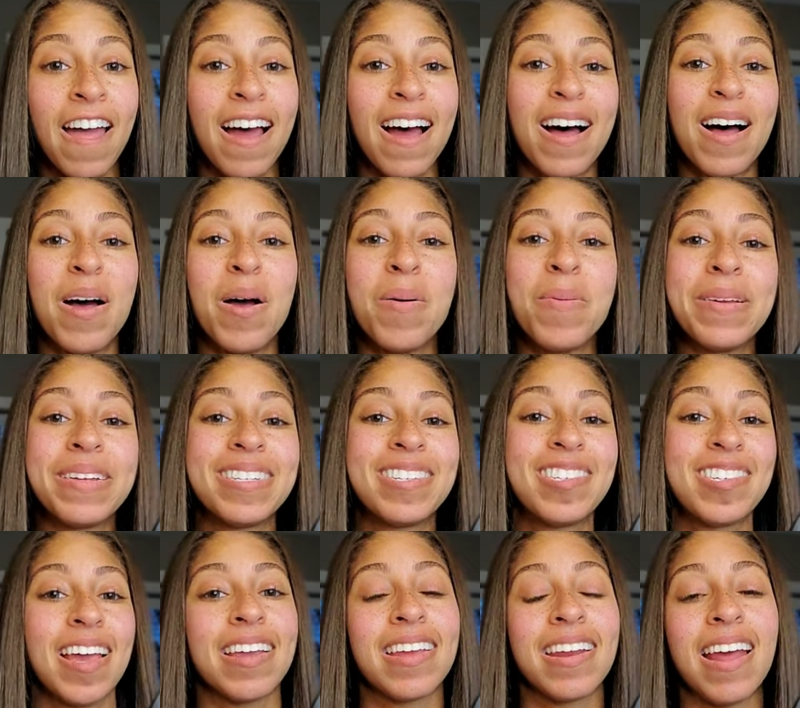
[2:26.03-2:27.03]
Um, and
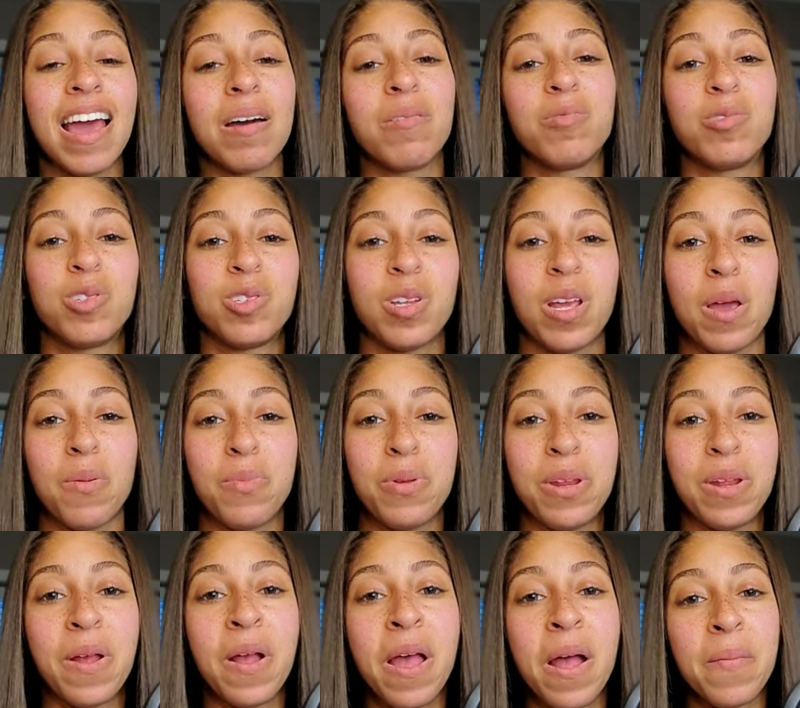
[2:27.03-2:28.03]
second, I was just
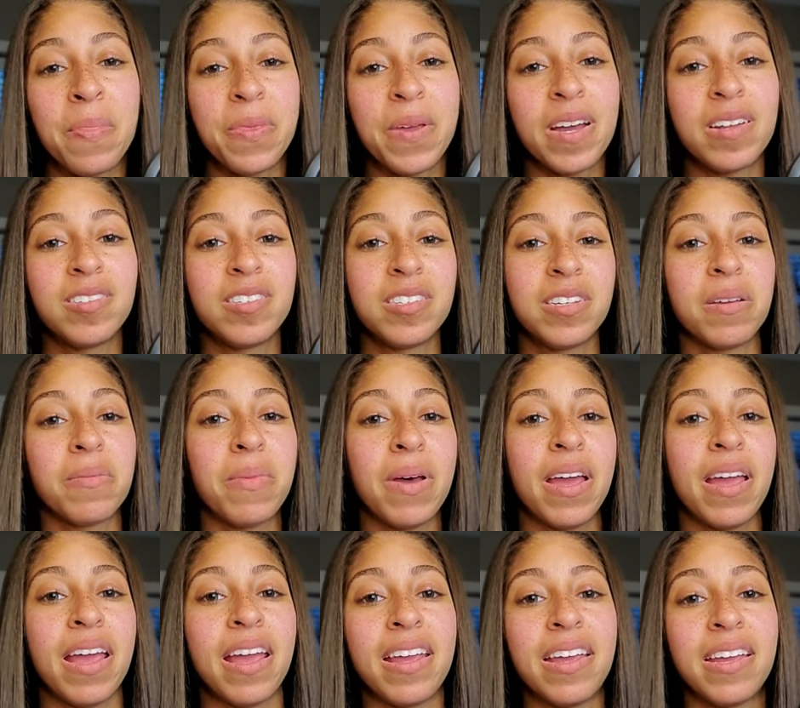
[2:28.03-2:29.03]
happy uh, to get
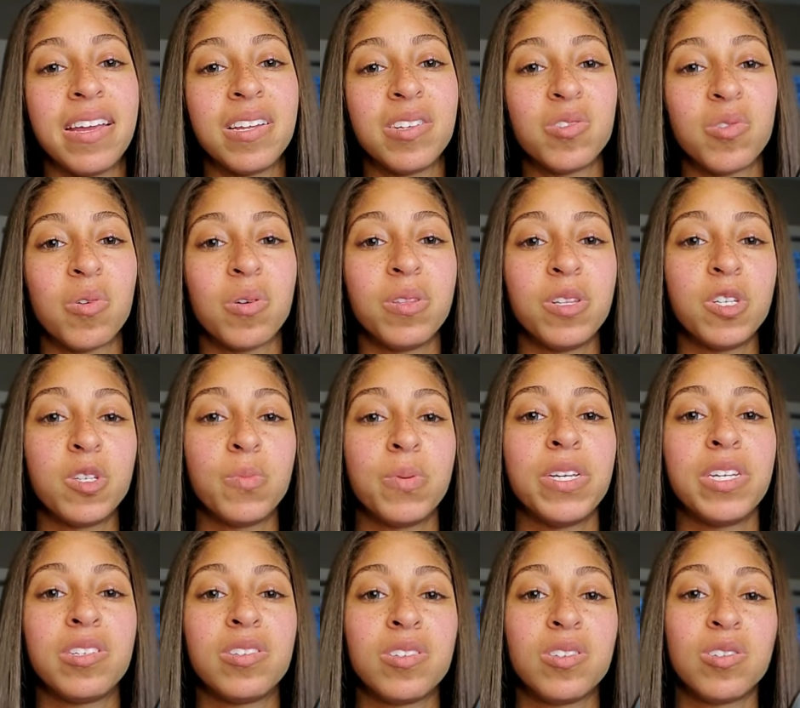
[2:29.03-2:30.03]
my hands on these
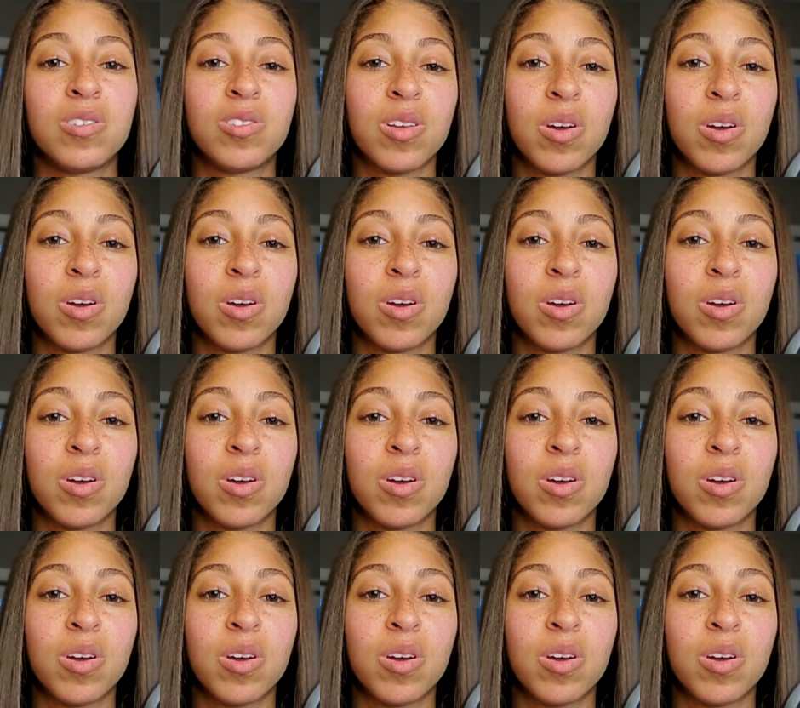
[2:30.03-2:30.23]
pieces.